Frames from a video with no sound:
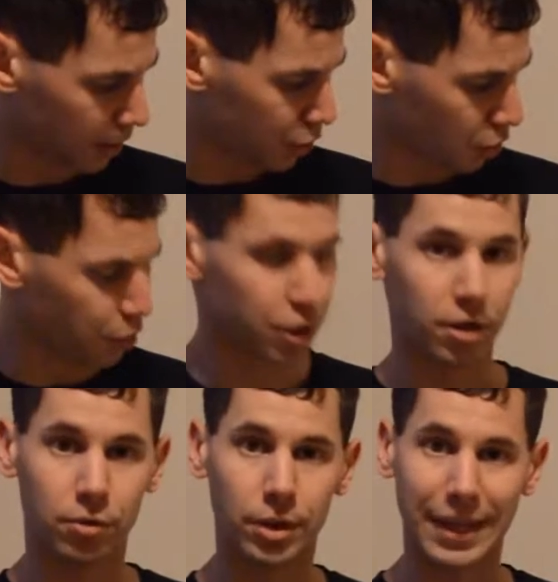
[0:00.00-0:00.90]
shows you a
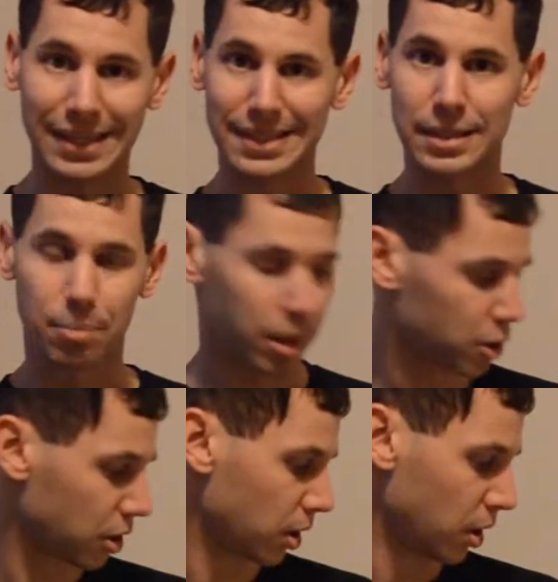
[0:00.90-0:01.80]
real nice easy
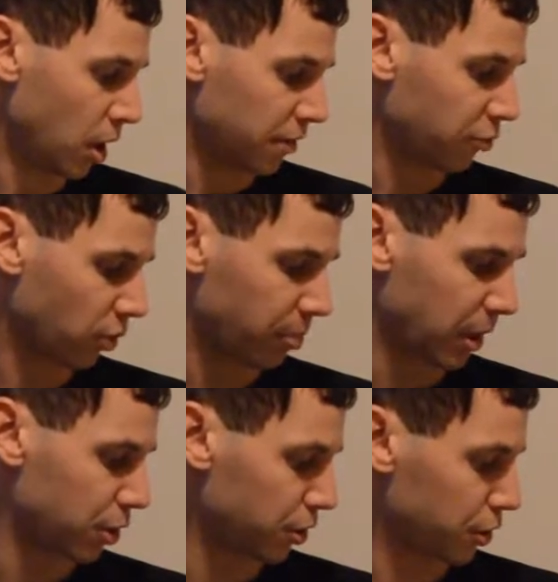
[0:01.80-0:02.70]
picture. 4
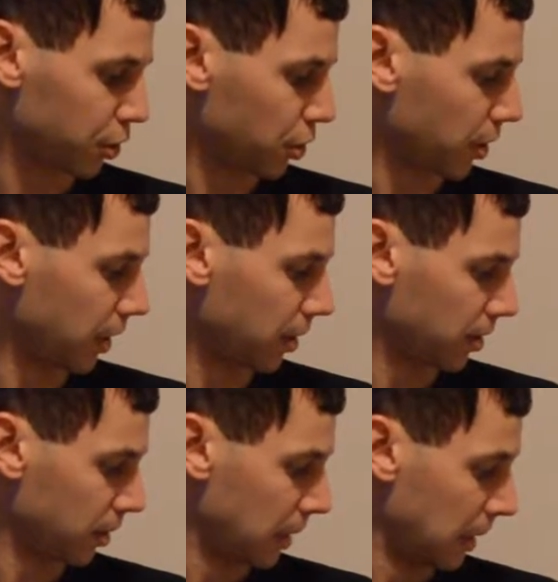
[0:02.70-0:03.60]
pictures to show you.
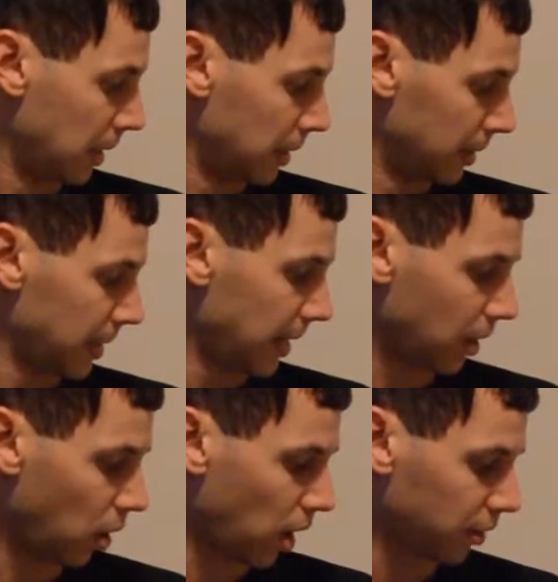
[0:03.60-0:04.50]
Take it
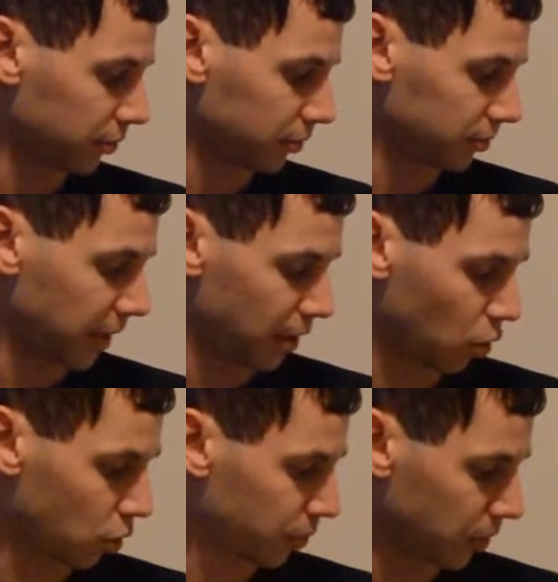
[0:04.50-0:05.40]
off, take your
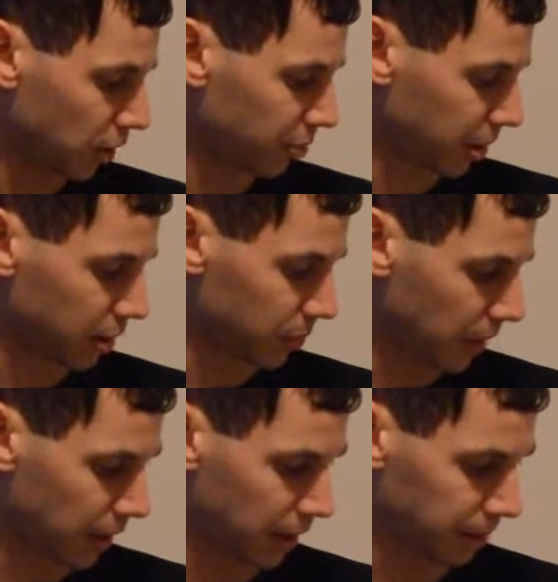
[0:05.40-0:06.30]
old one off, put this one
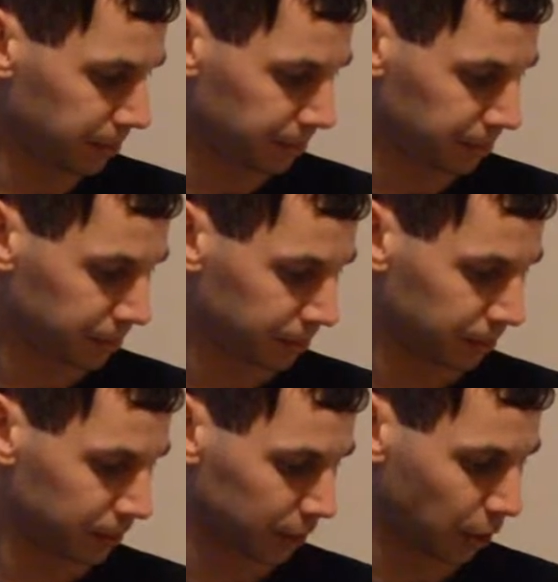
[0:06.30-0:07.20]
on,
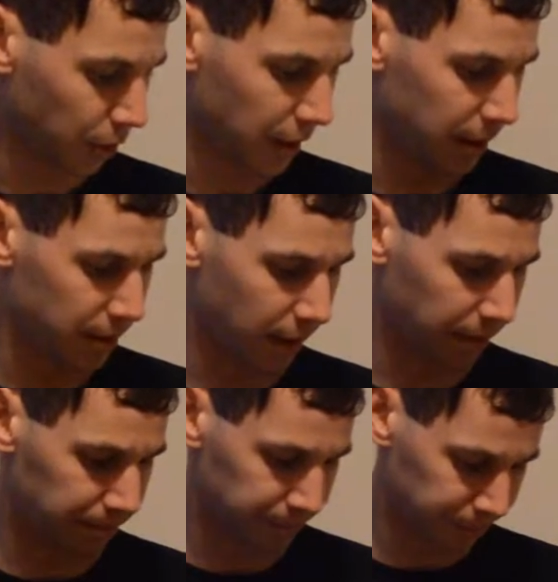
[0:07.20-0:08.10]
screw it in, done.
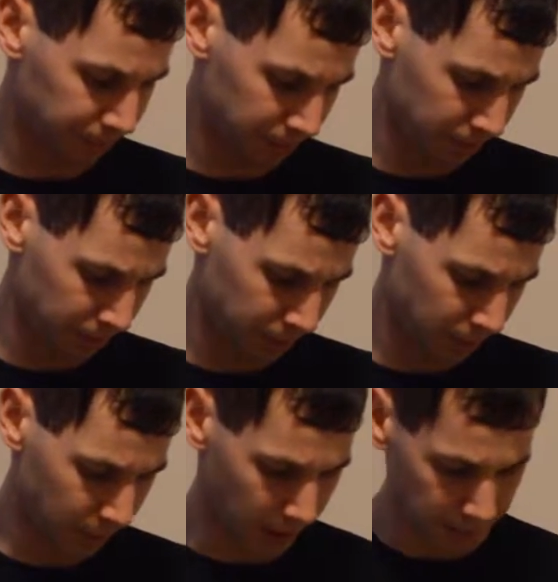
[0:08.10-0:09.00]

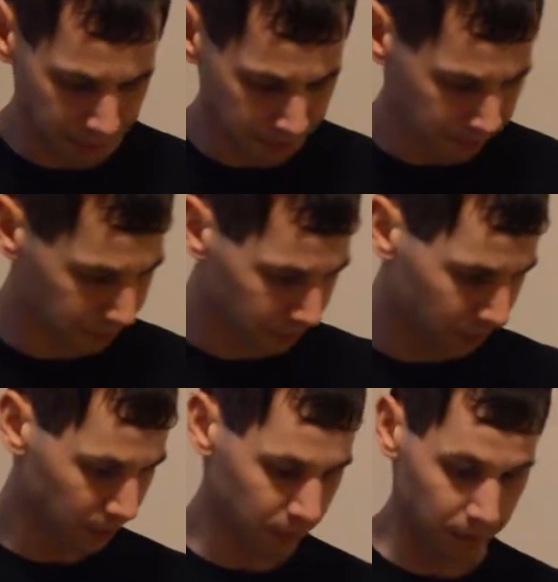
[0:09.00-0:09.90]
Okay?
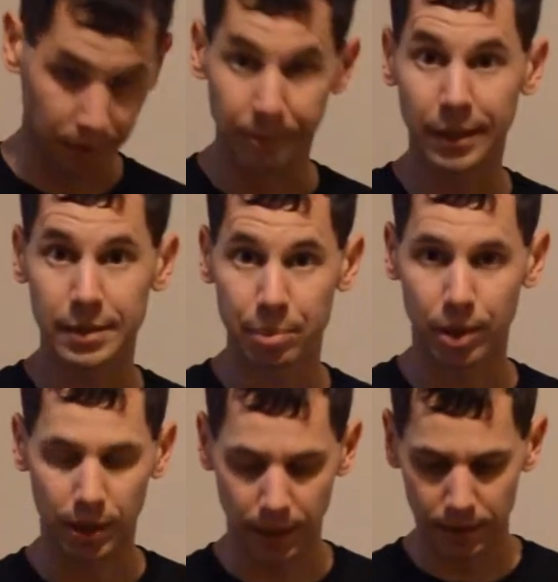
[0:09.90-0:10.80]
Well, that's pretty
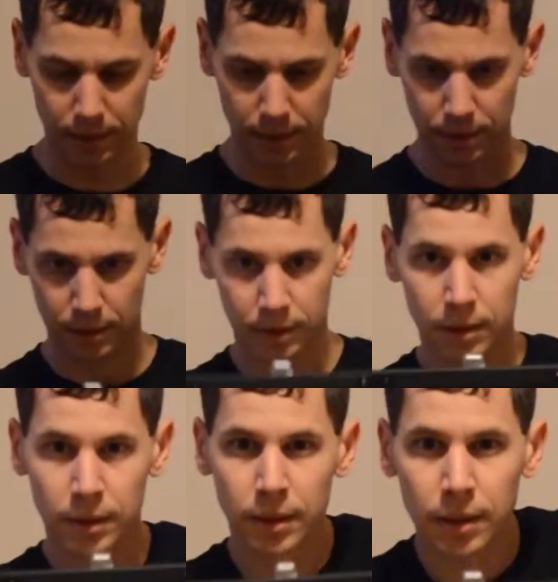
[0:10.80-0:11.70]
neat.
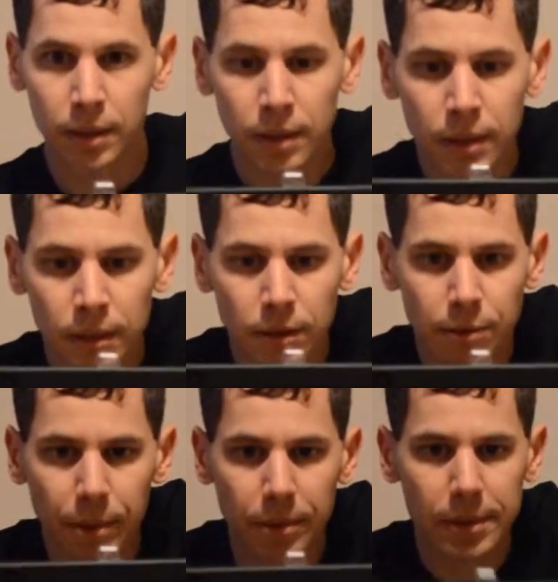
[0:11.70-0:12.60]
You should
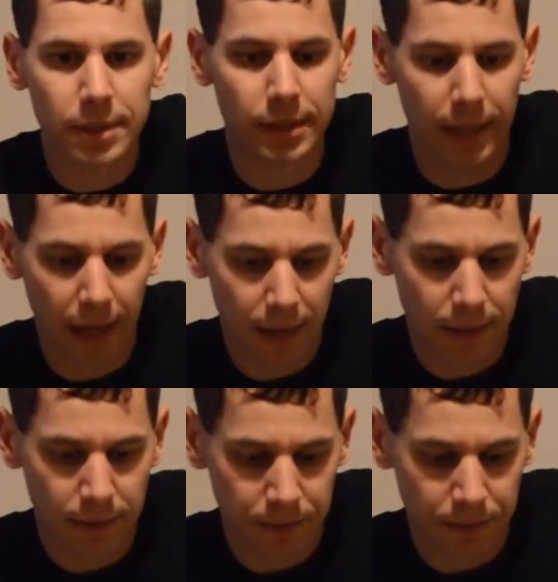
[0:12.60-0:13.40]
be able to see that.